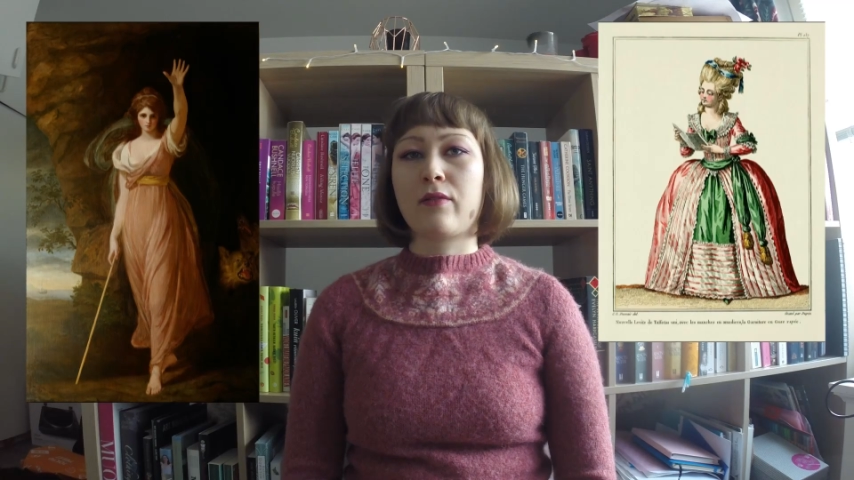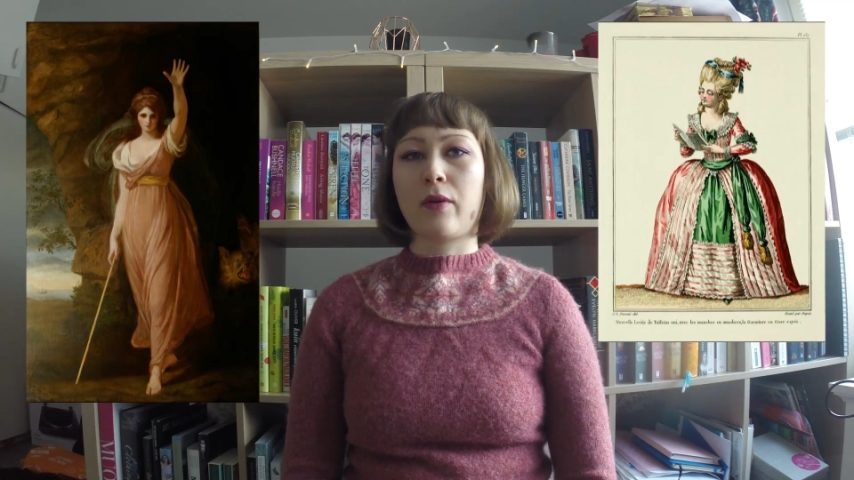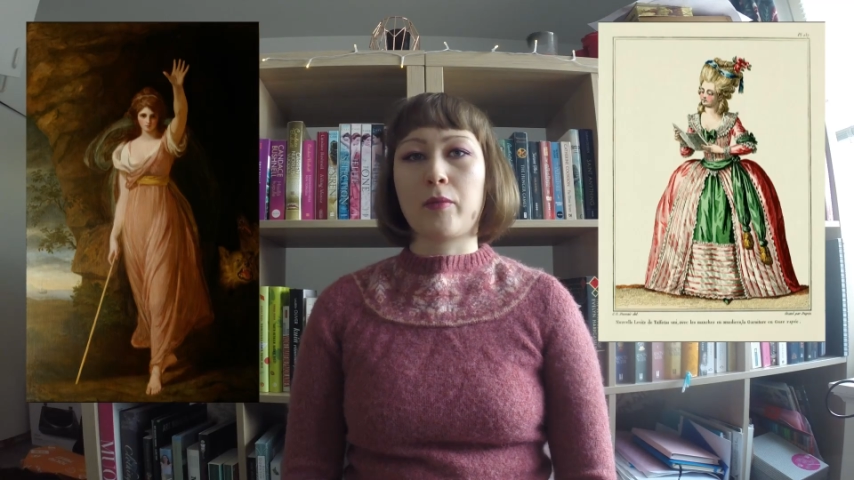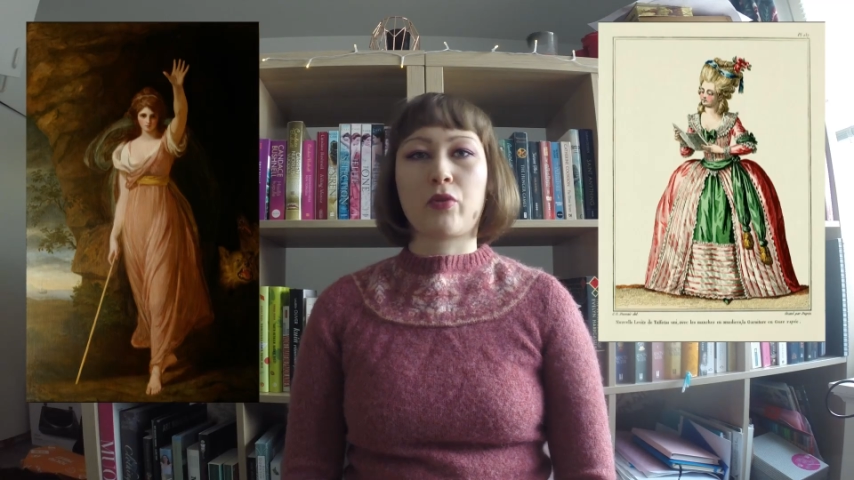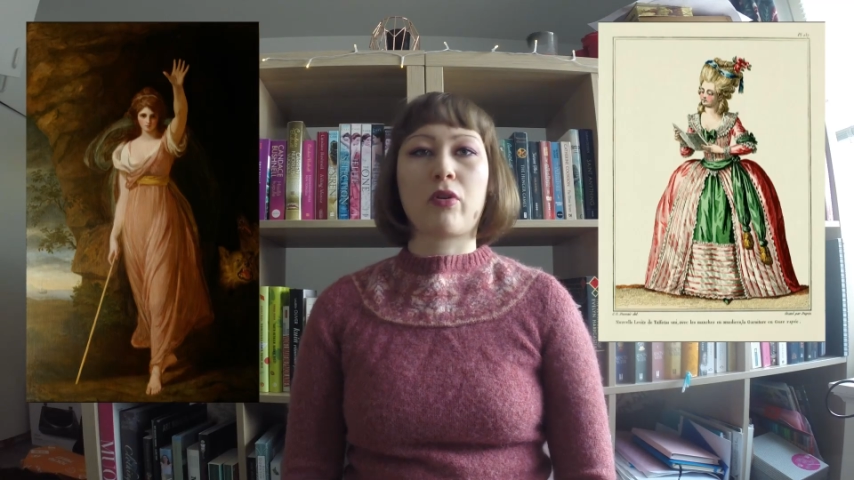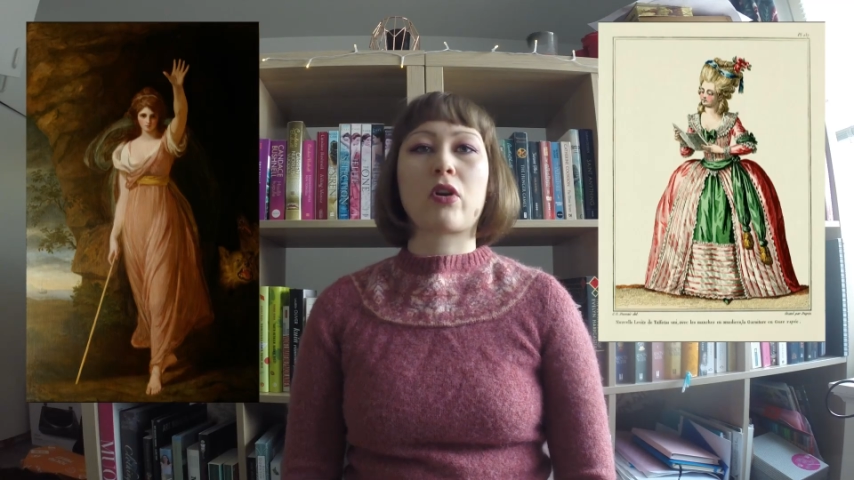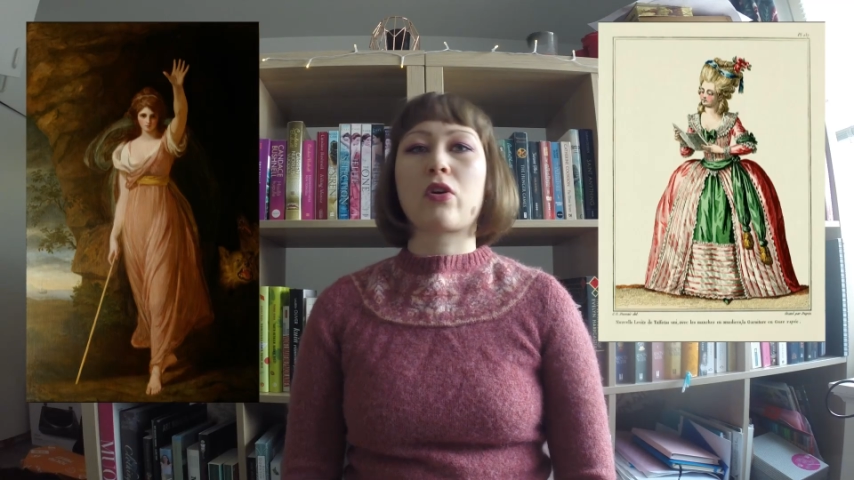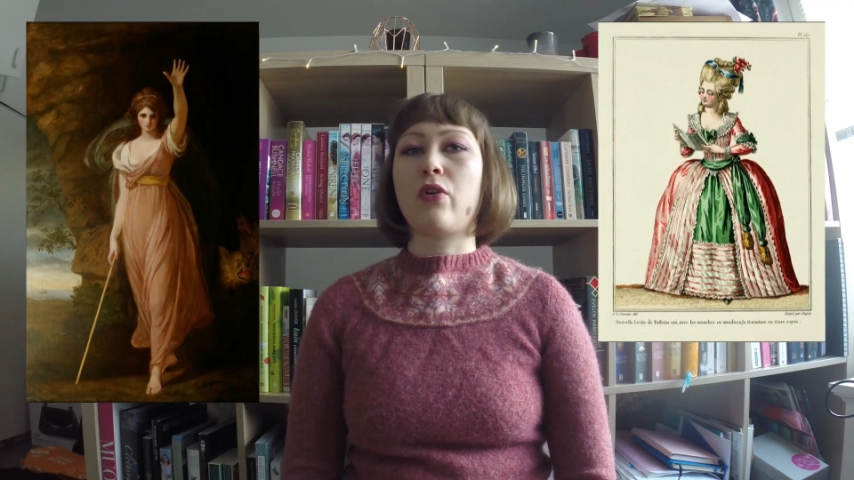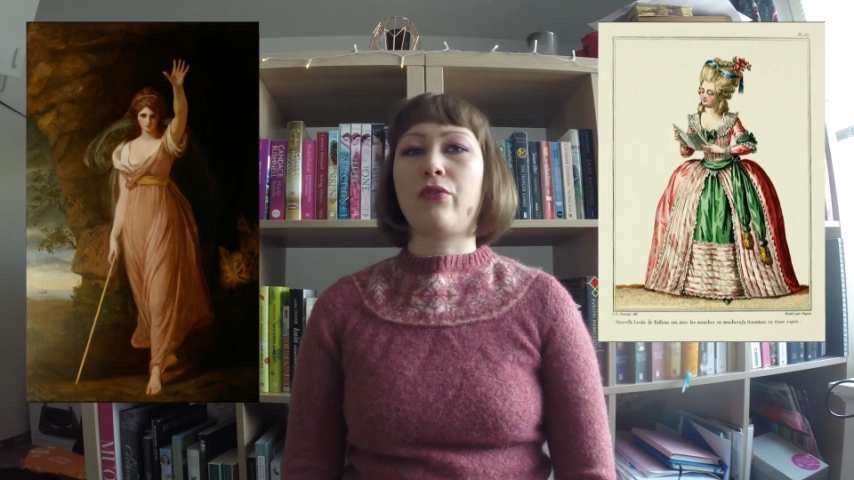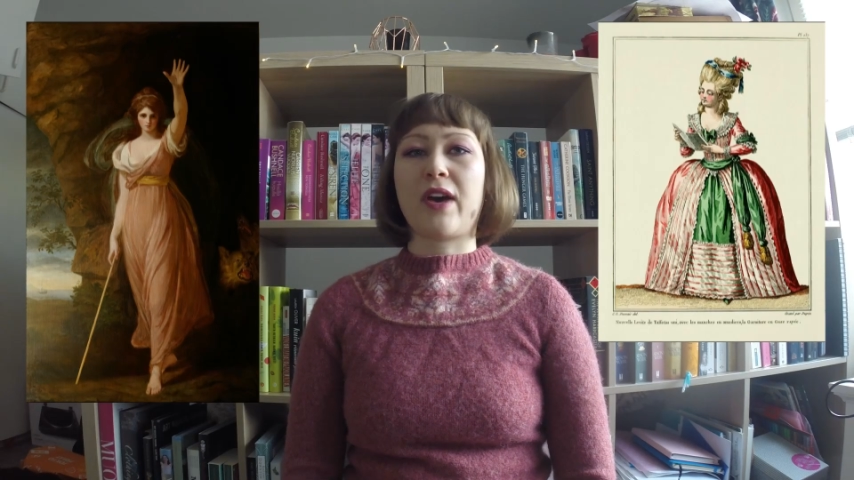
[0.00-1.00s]
from the
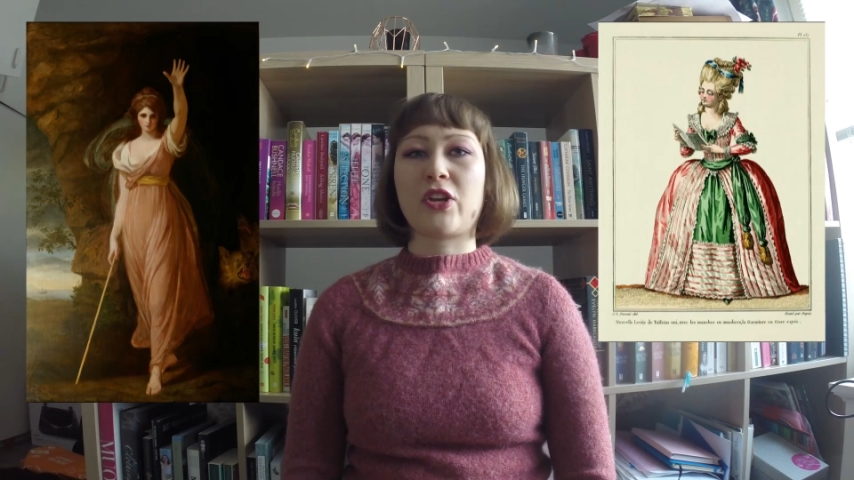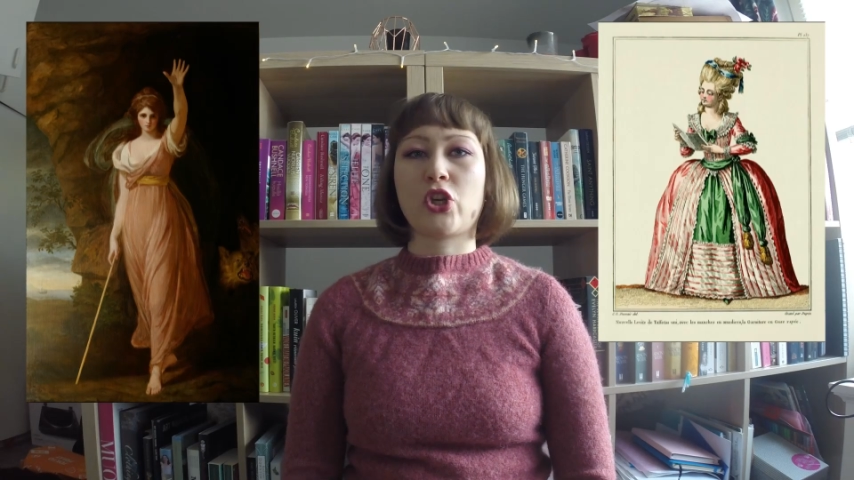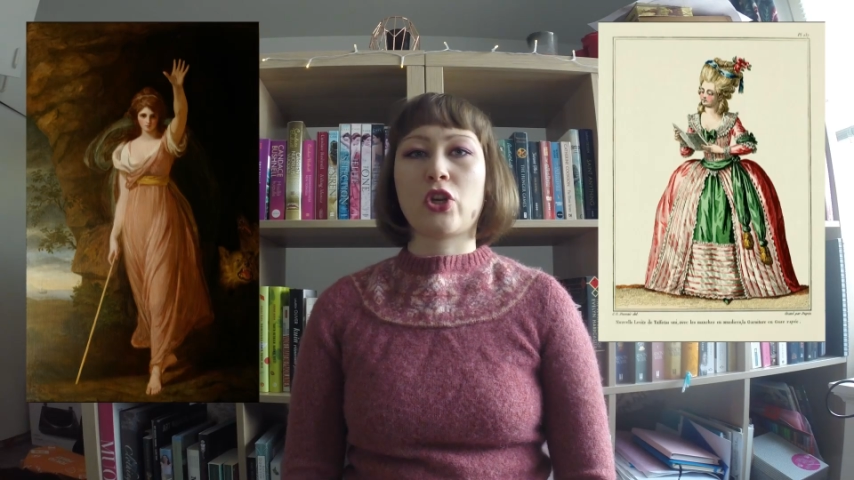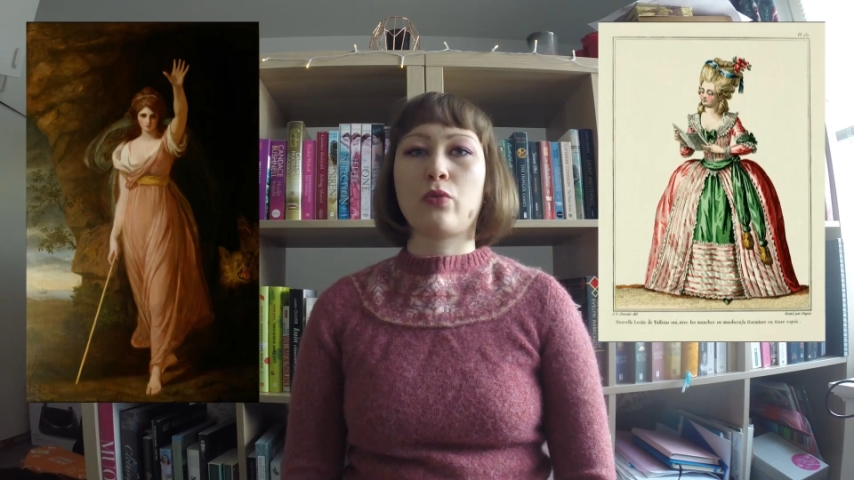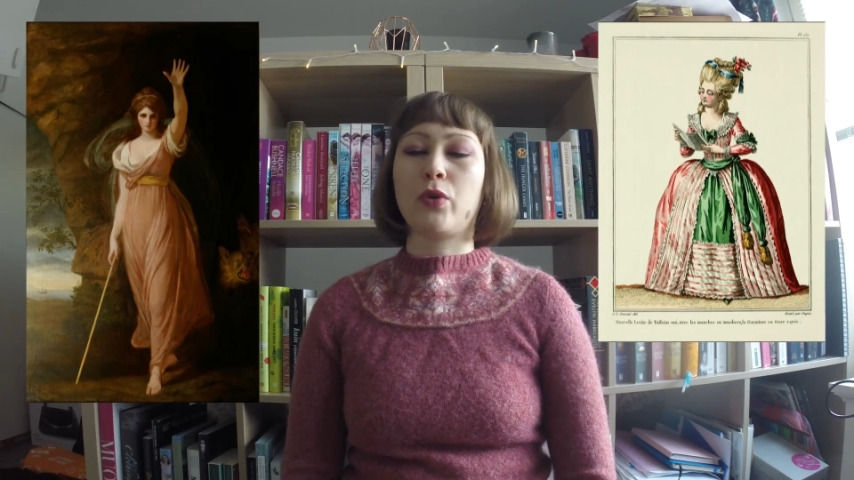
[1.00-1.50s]
Rococo fashion